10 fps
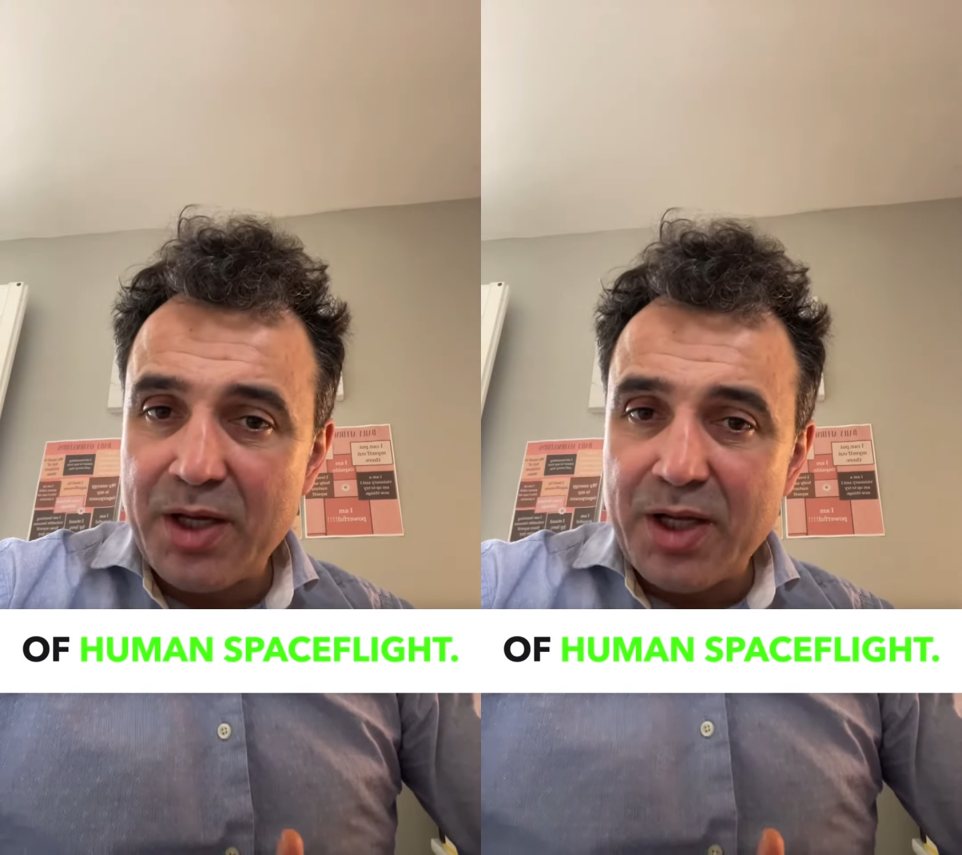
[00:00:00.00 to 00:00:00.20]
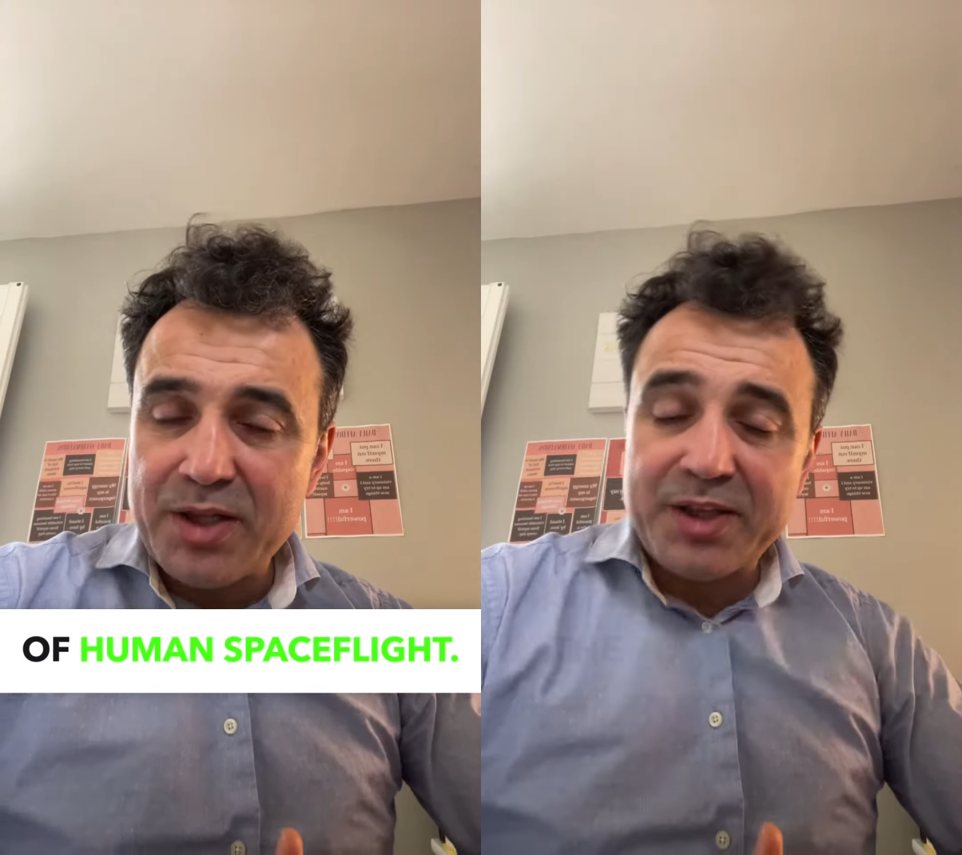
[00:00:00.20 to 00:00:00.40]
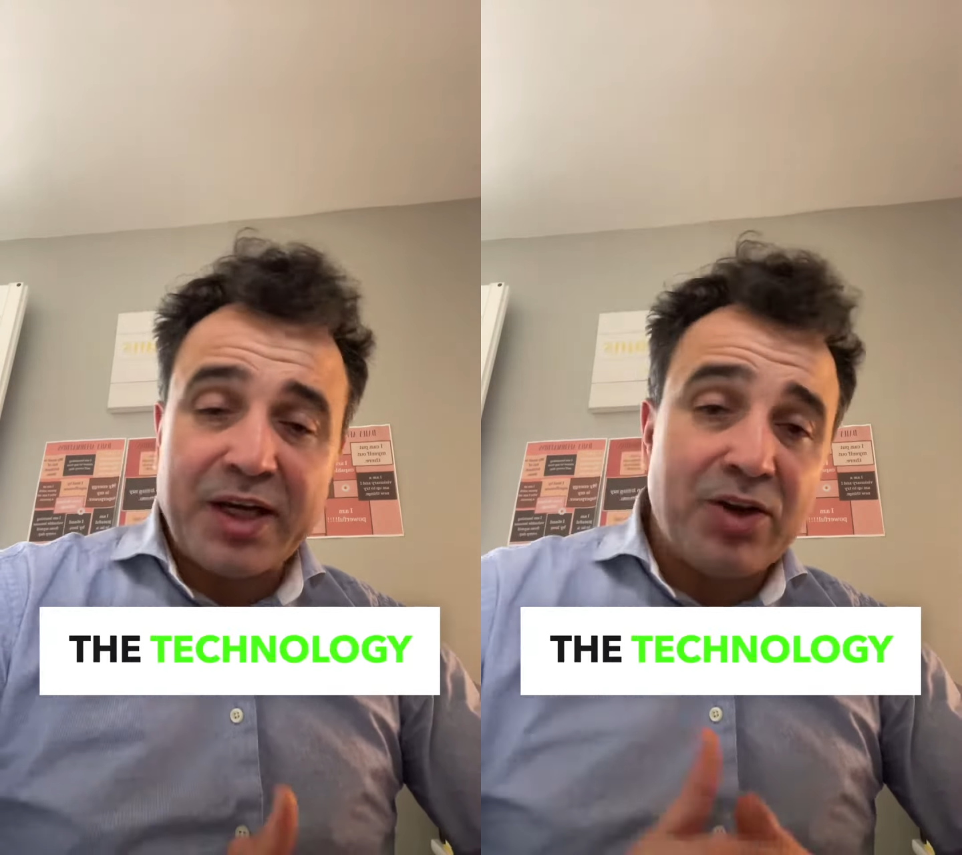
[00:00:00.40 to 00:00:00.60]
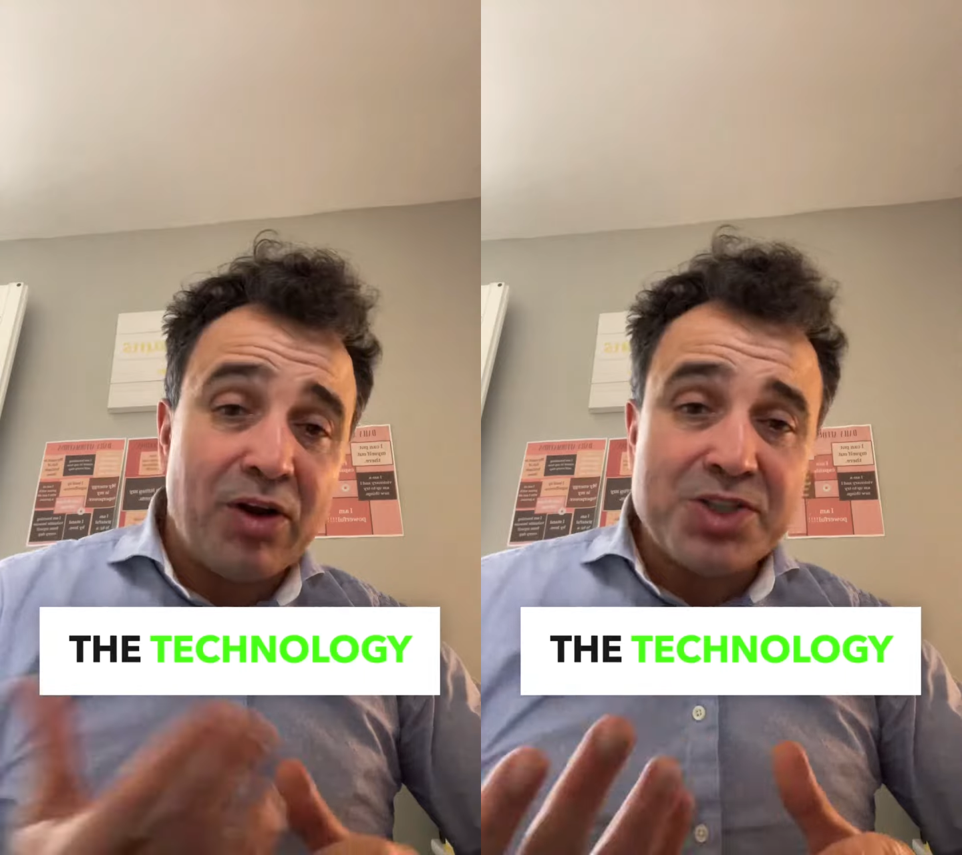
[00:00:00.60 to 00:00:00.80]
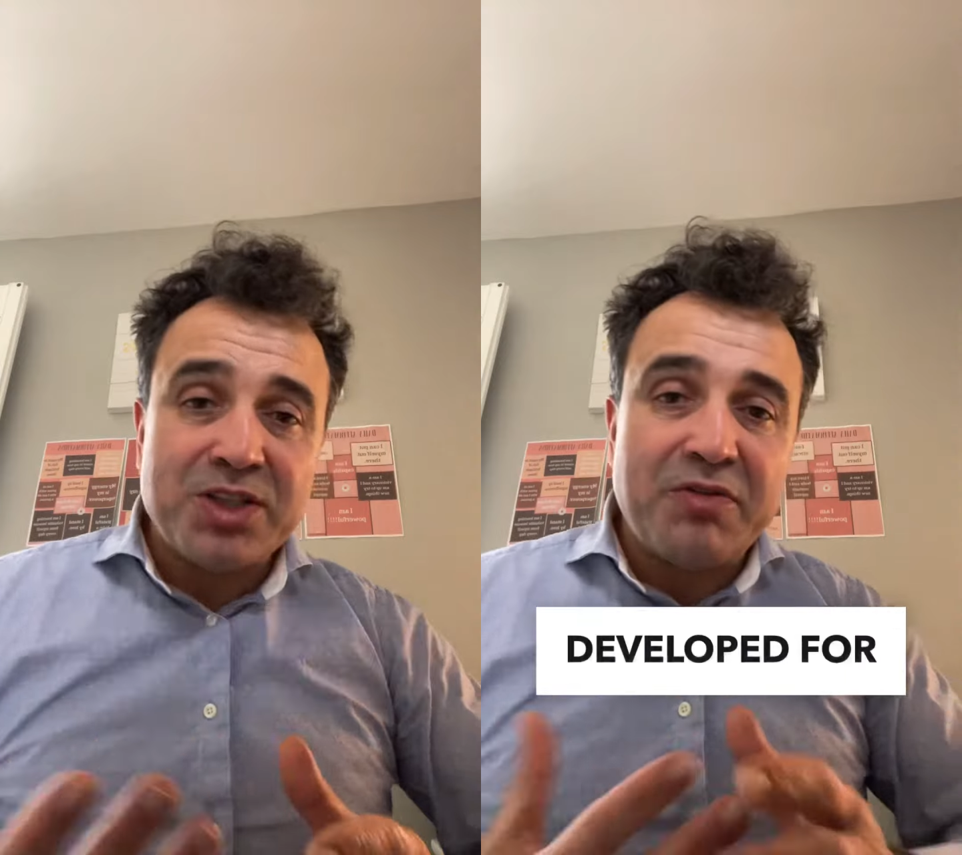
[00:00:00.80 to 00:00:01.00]
The
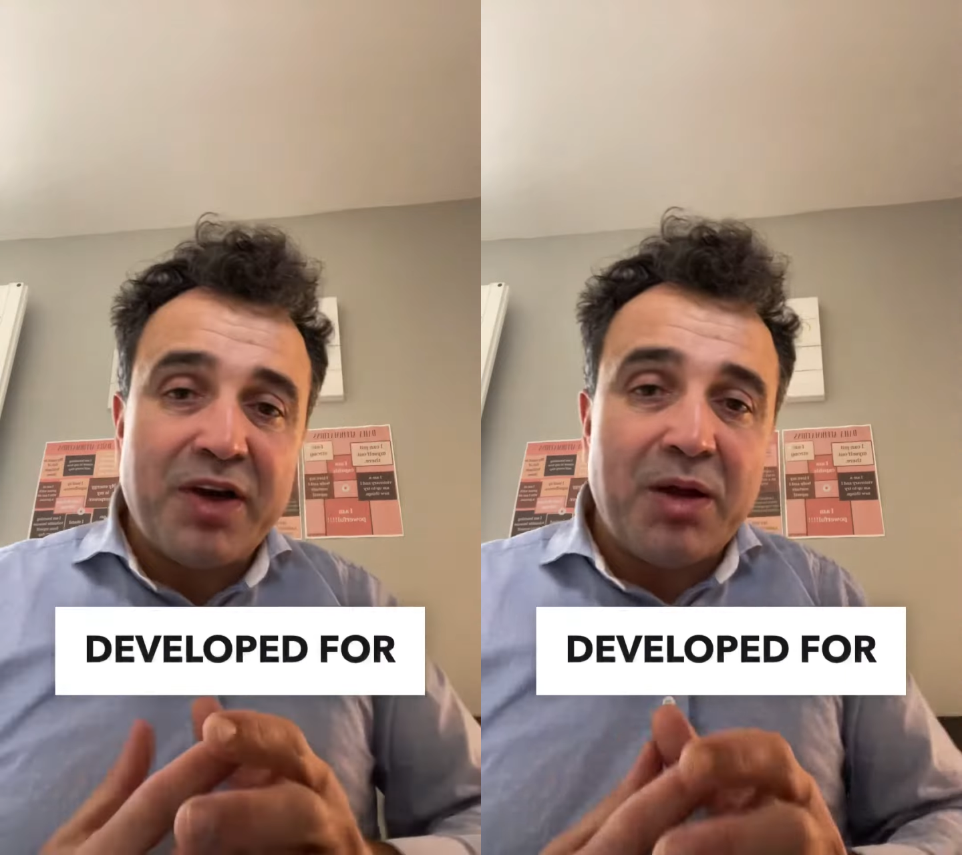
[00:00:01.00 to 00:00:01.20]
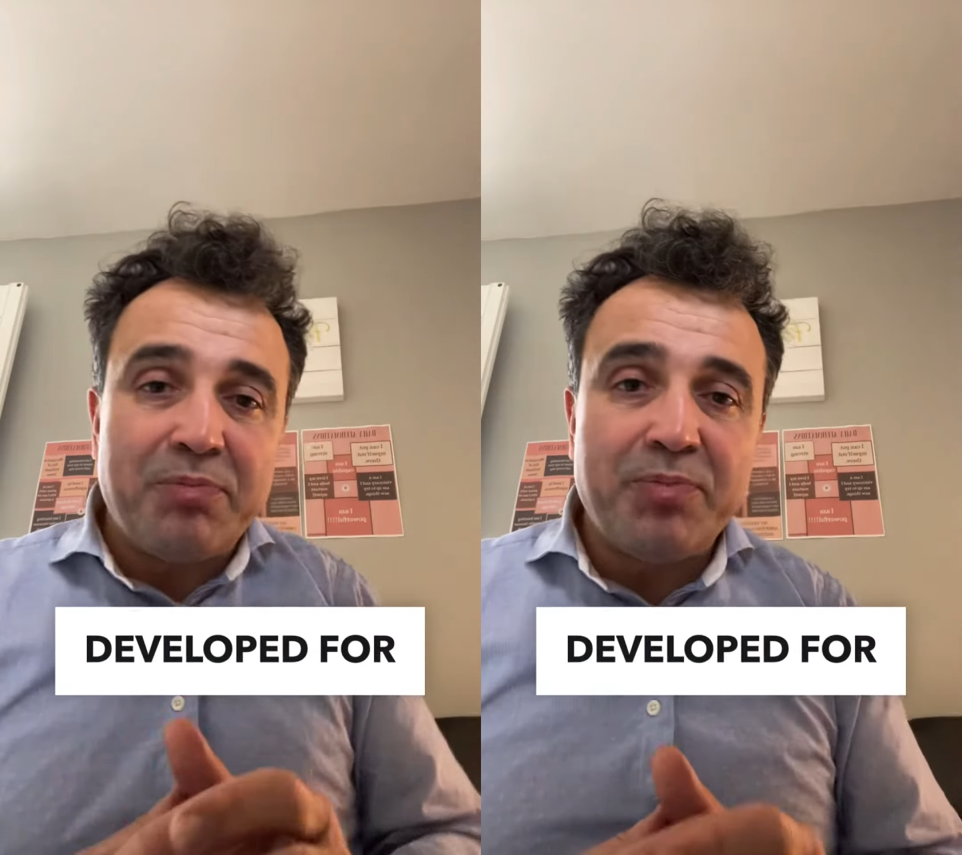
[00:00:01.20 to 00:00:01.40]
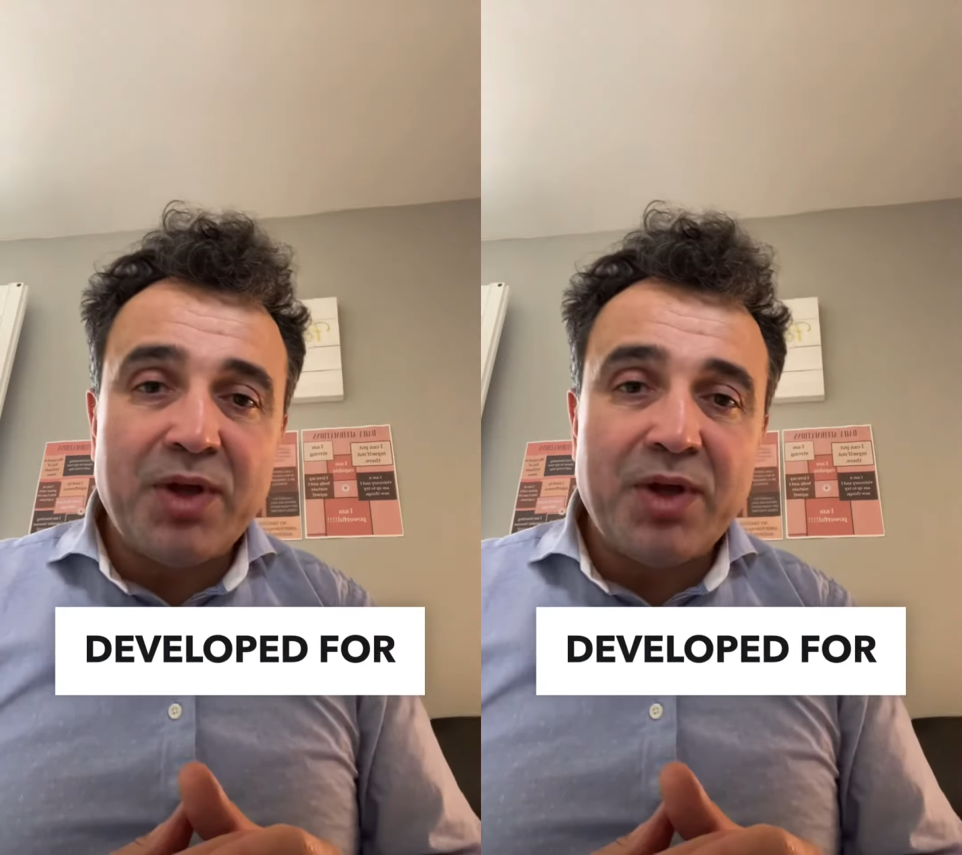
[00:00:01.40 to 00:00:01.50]
technology developed